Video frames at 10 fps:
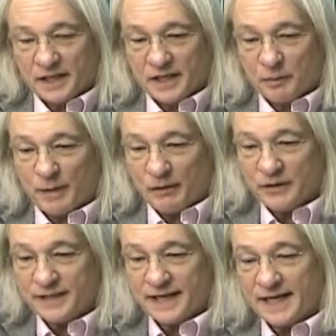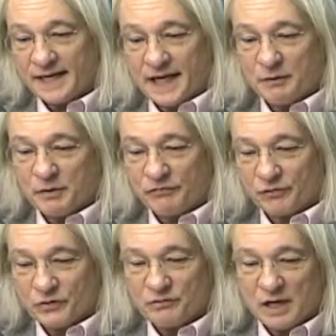In a power-to-take game, in the
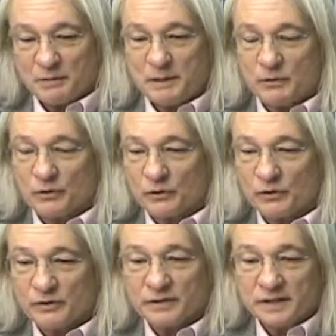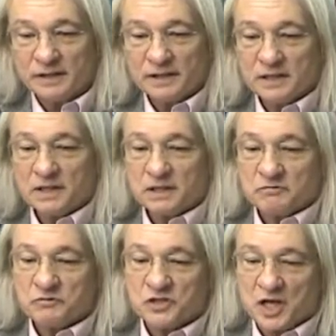first round, people earn
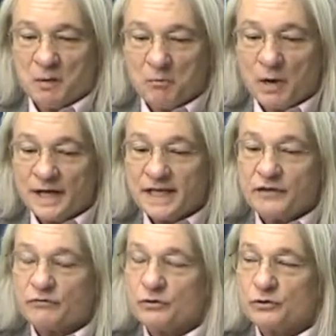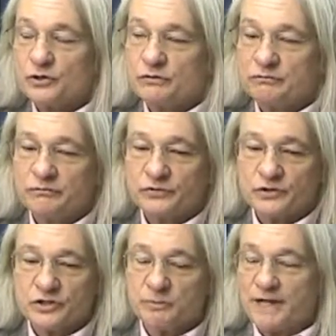some money through
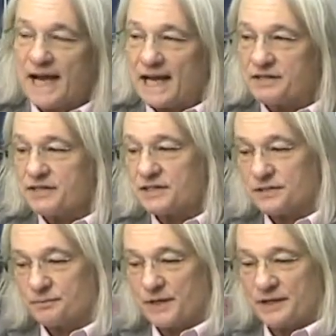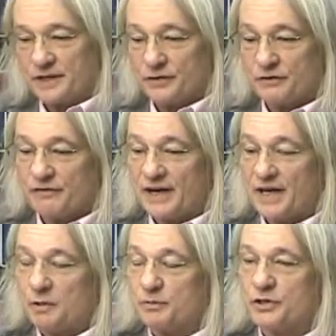some tasks, and then they're
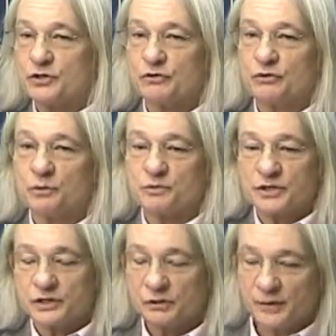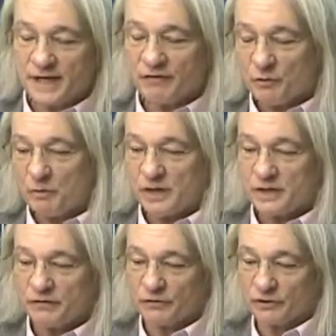divided up into two groups. So you already have the money
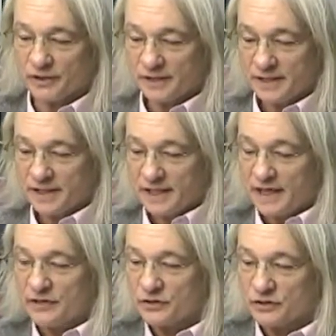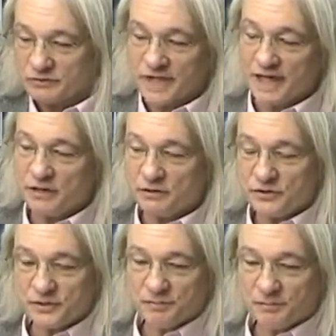you've earned, and there's
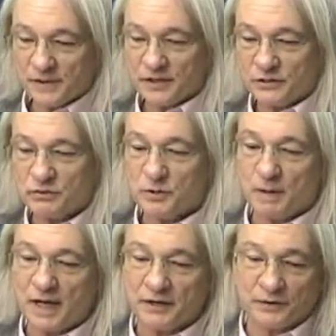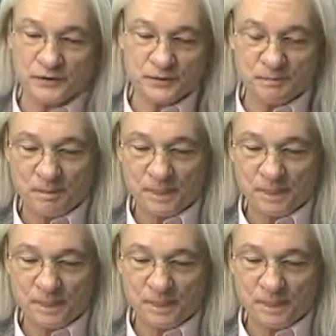takers and there's responders.